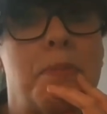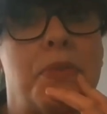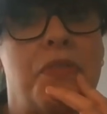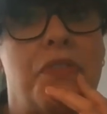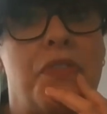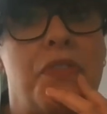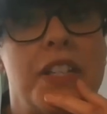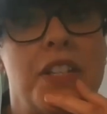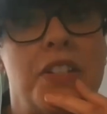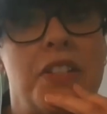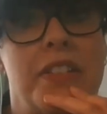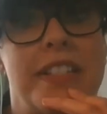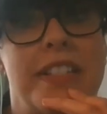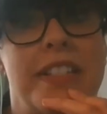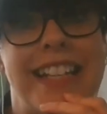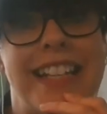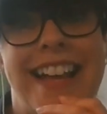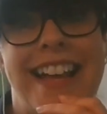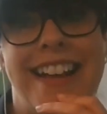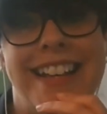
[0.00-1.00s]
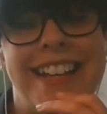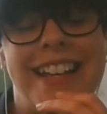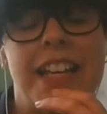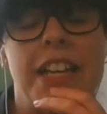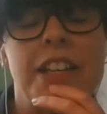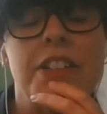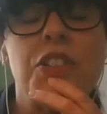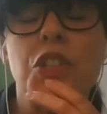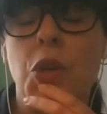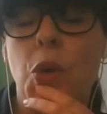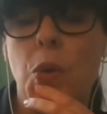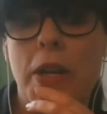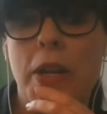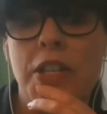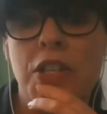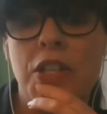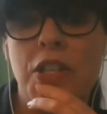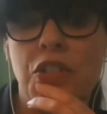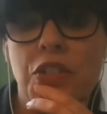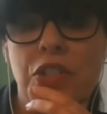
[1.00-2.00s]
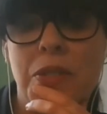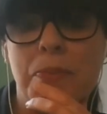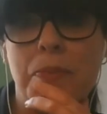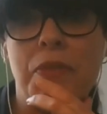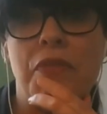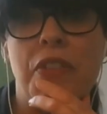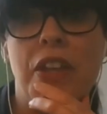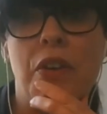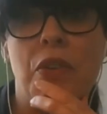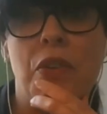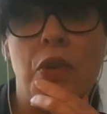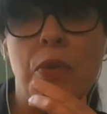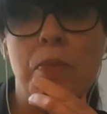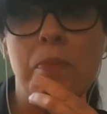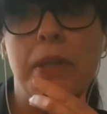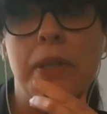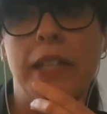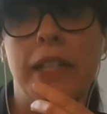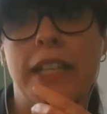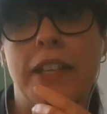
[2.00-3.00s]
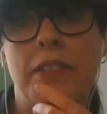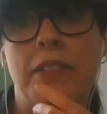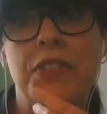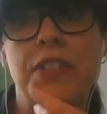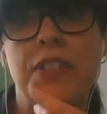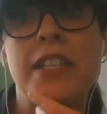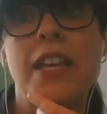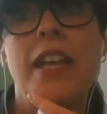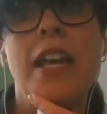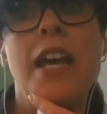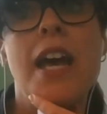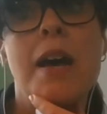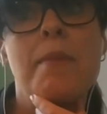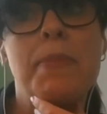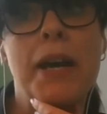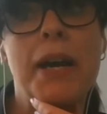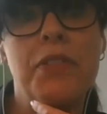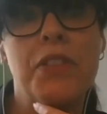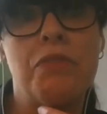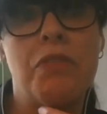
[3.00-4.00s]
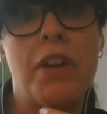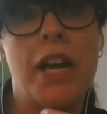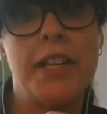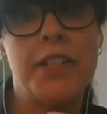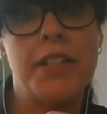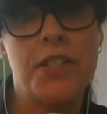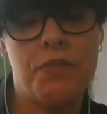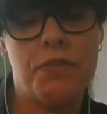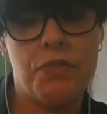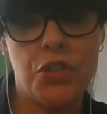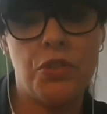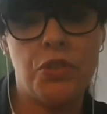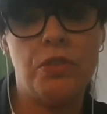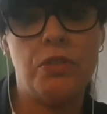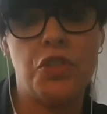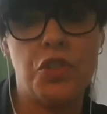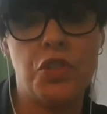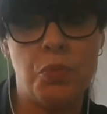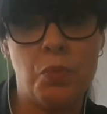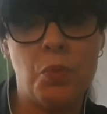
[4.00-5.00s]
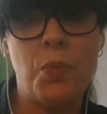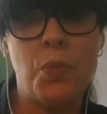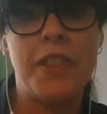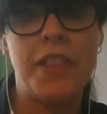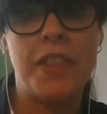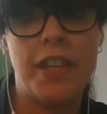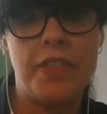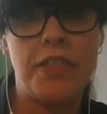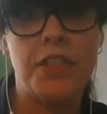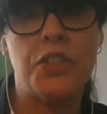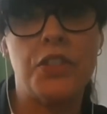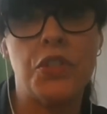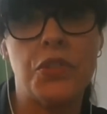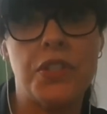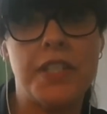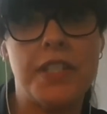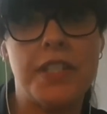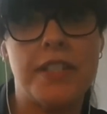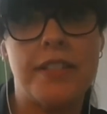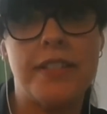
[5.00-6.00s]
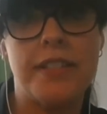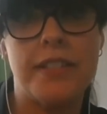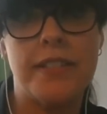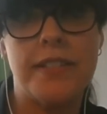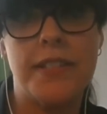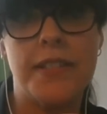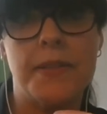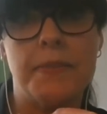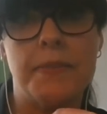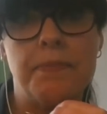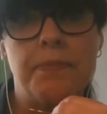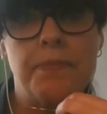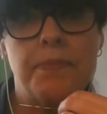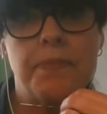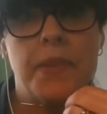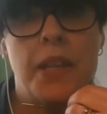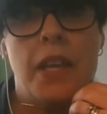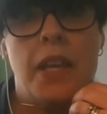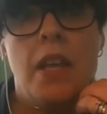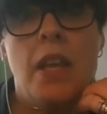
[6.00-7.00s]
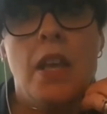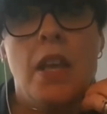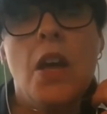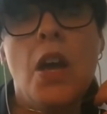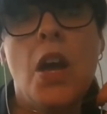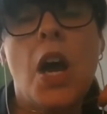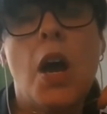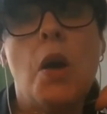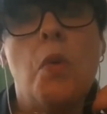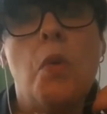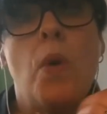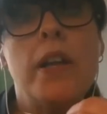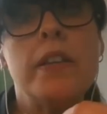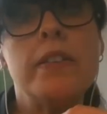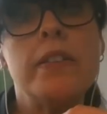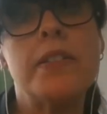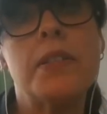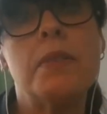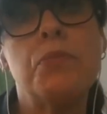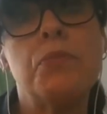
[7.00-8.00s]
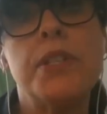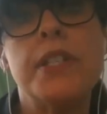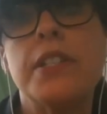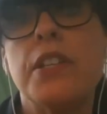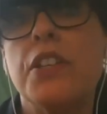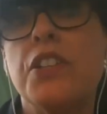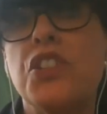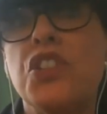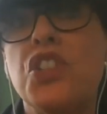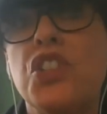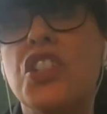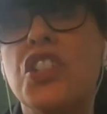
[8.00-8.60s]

and professionals alike to question some of their own beliefs about the rights of children within the justice system. And while some research